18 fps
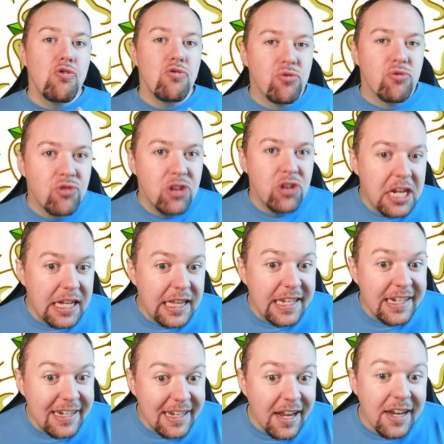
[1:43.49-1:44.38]
really
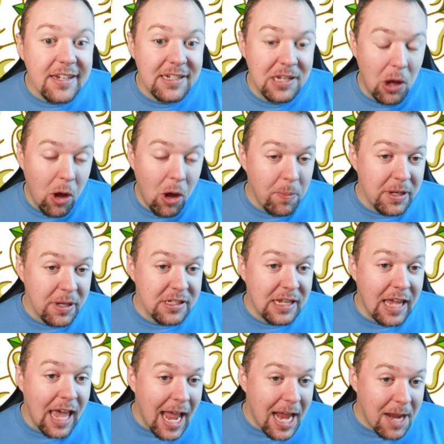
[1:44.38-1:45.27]
needs to up his
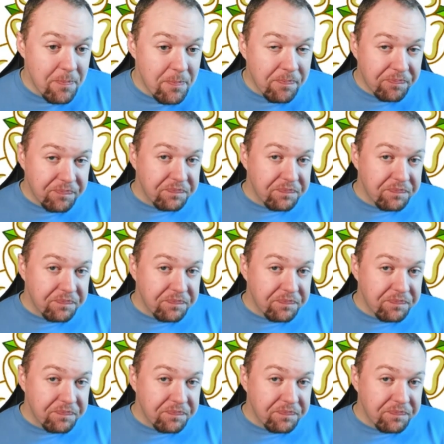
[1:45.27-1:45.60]
game.